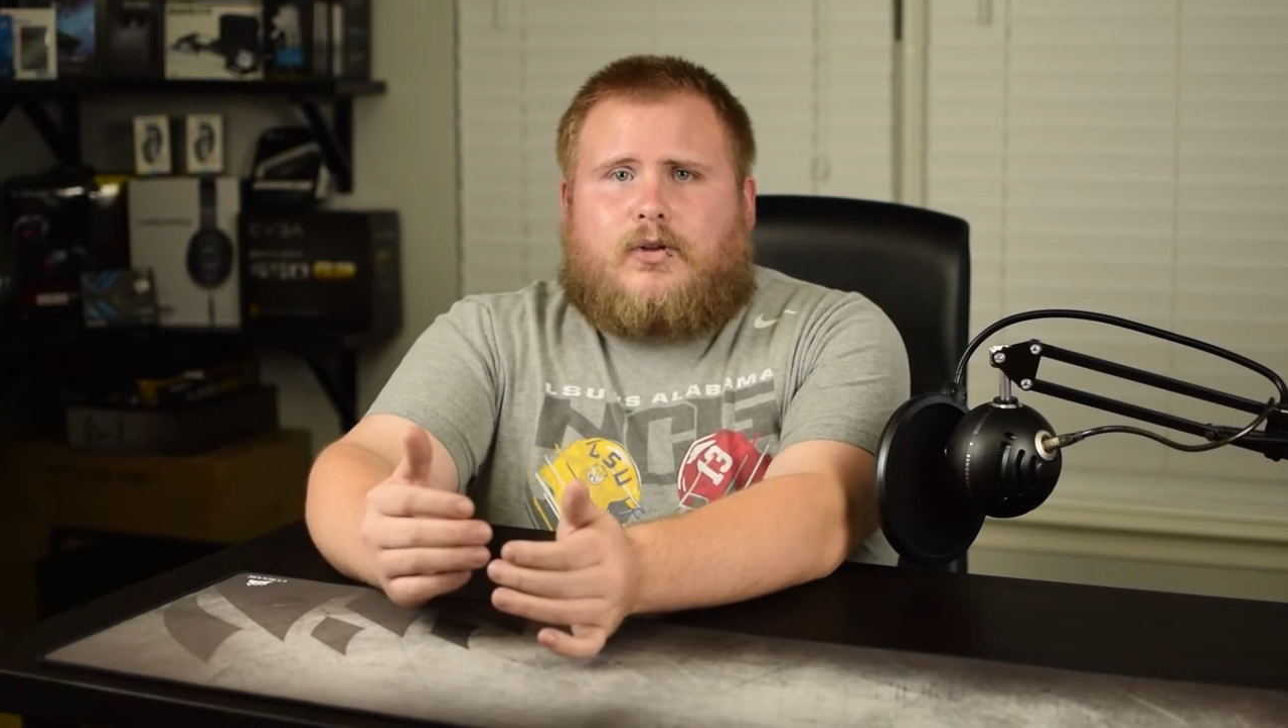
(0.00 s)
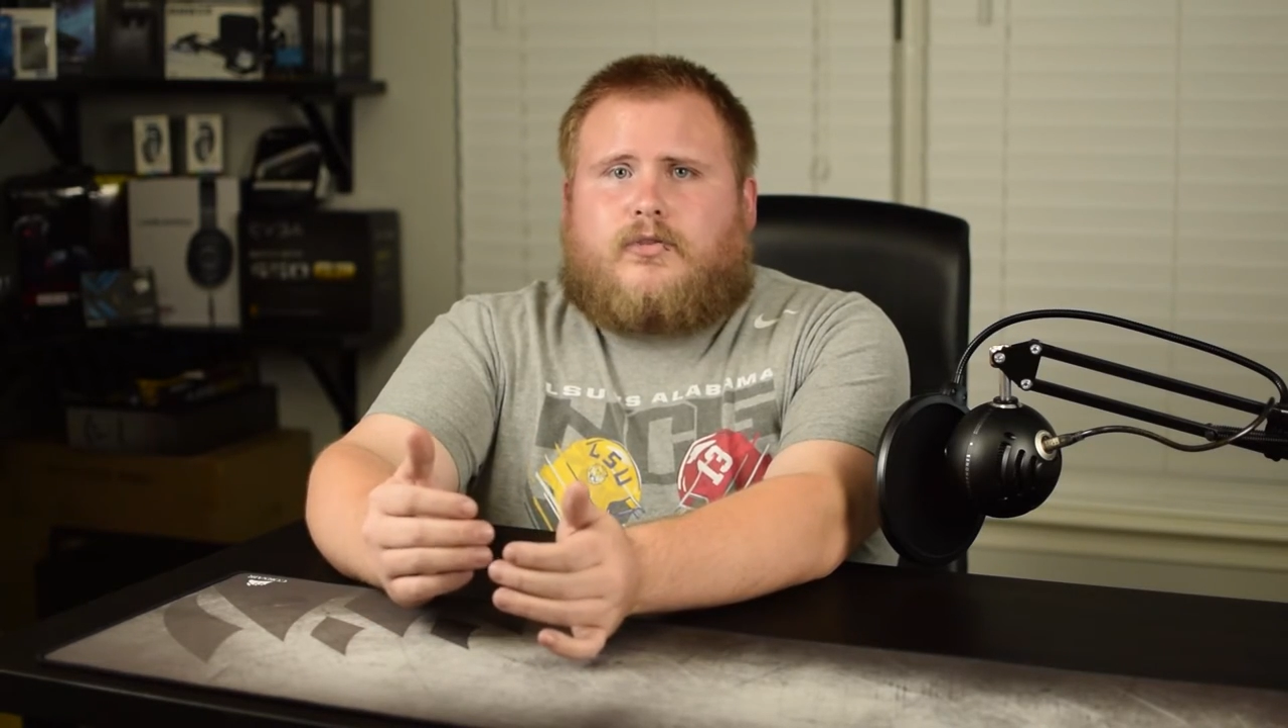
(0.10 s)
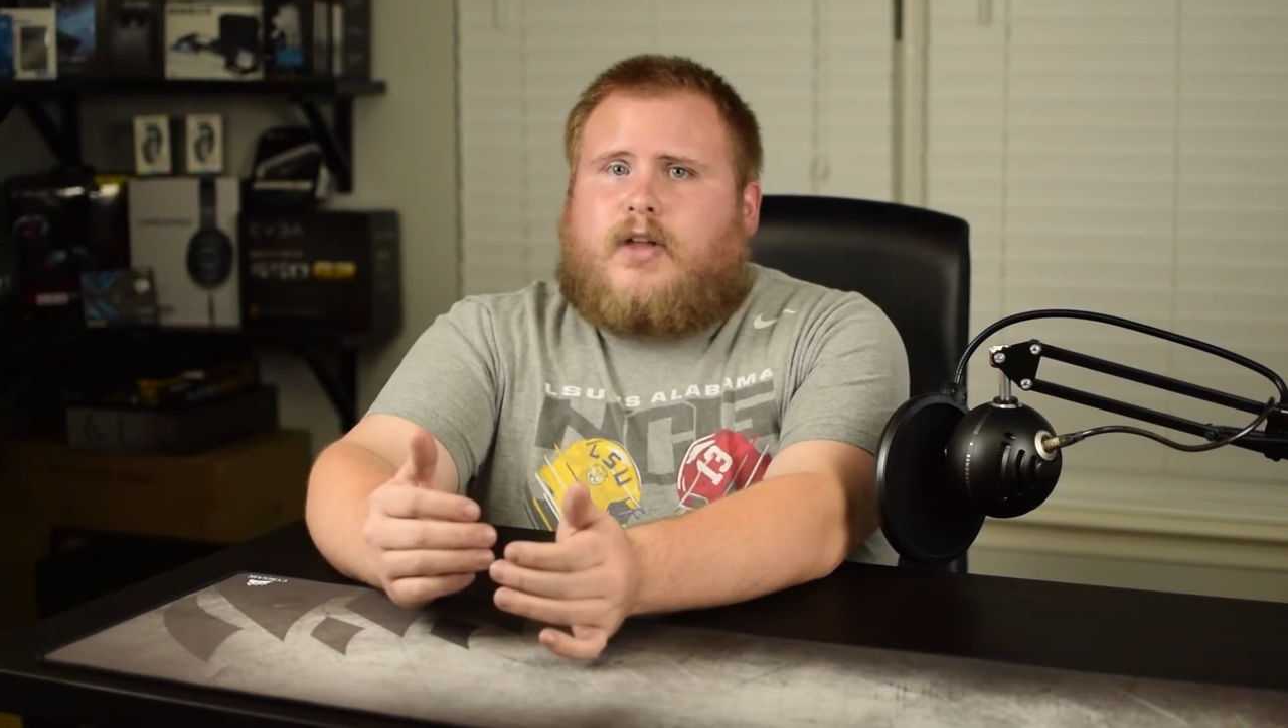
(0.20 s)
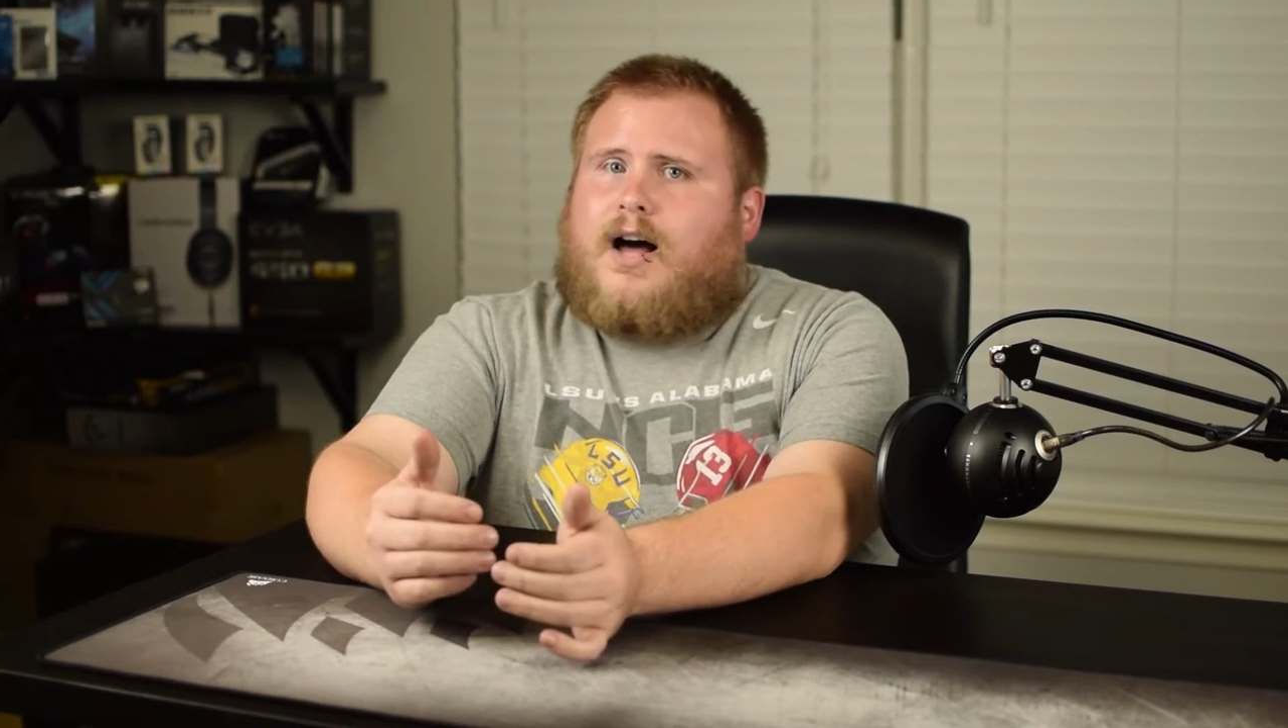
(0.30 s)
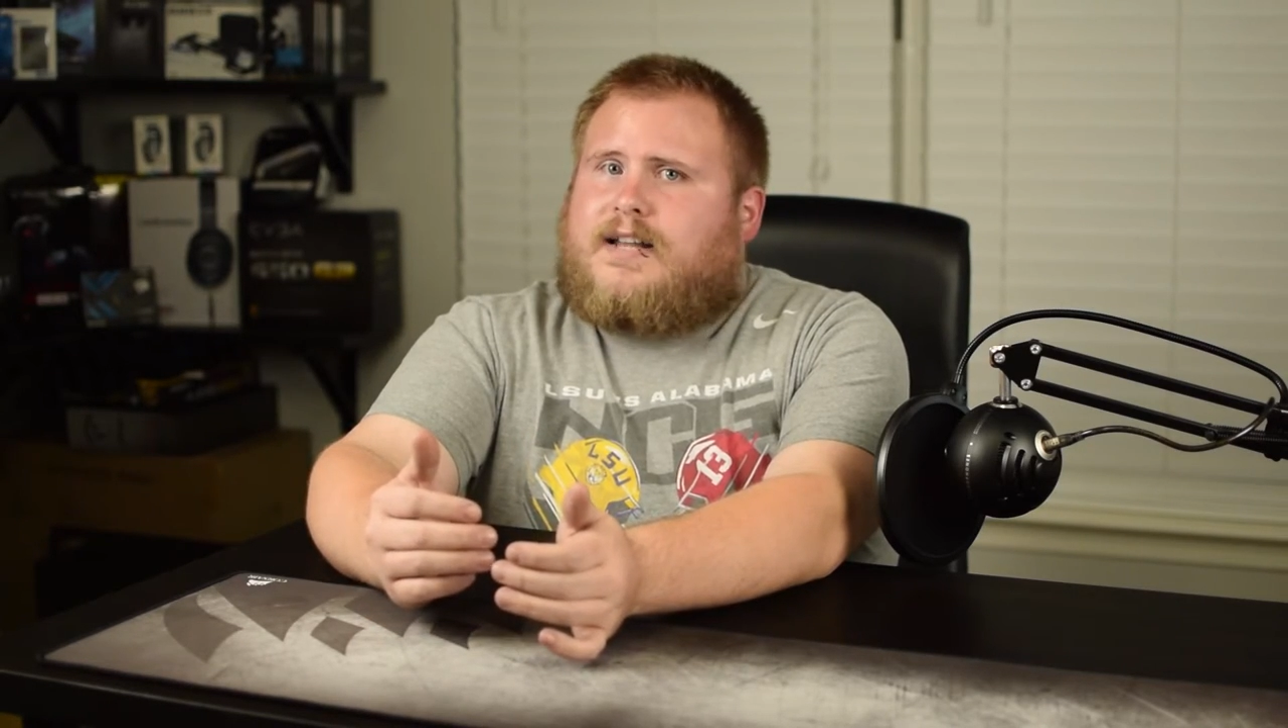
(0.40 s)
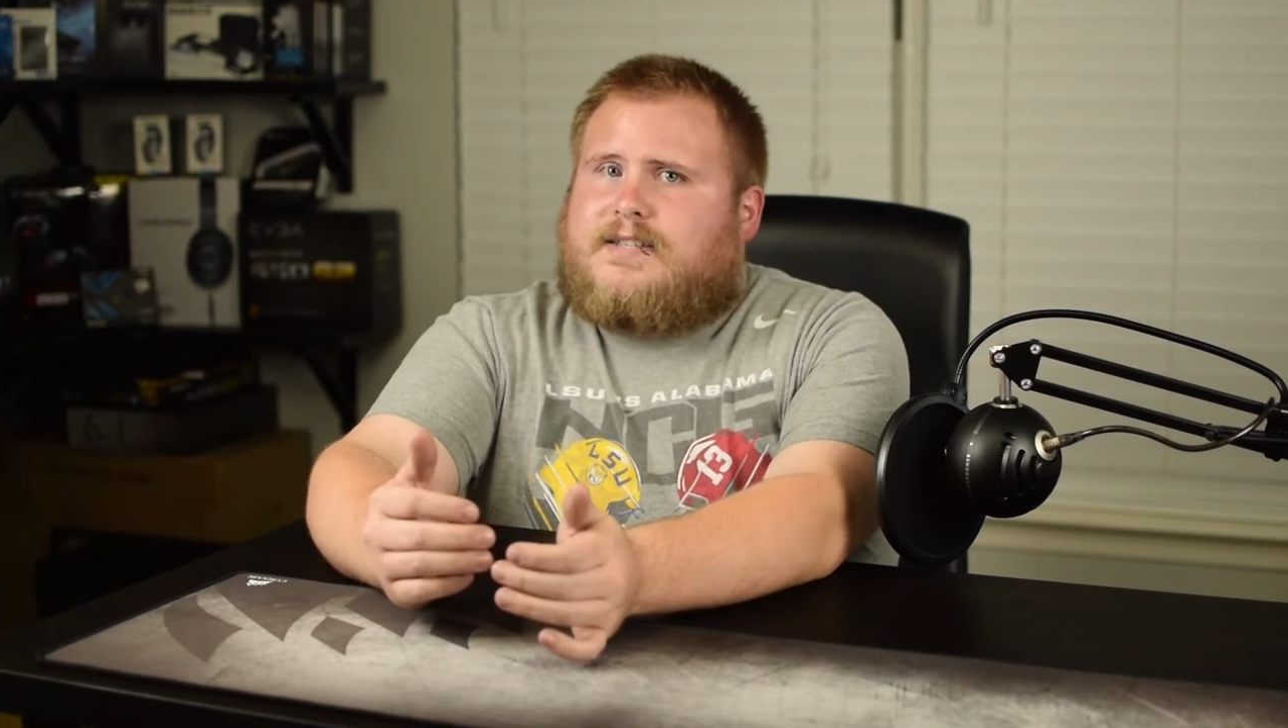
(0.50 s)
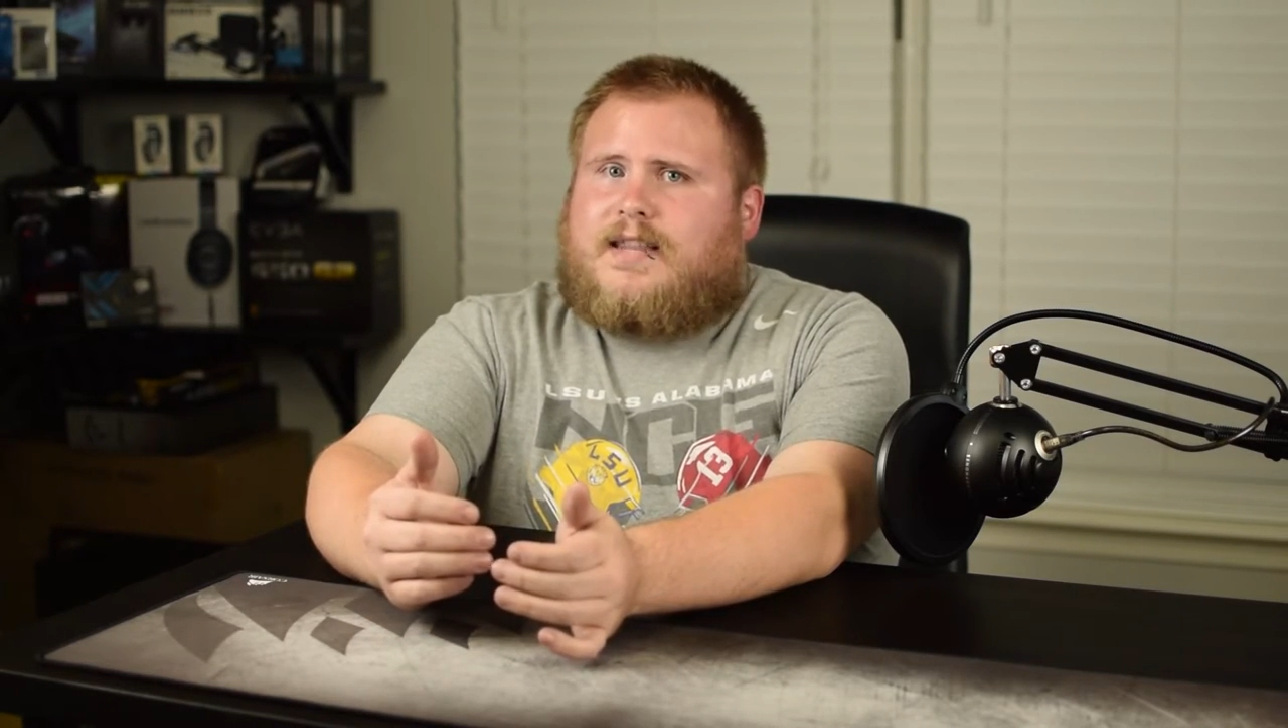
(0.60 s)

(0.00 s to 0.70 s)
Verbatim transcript: not as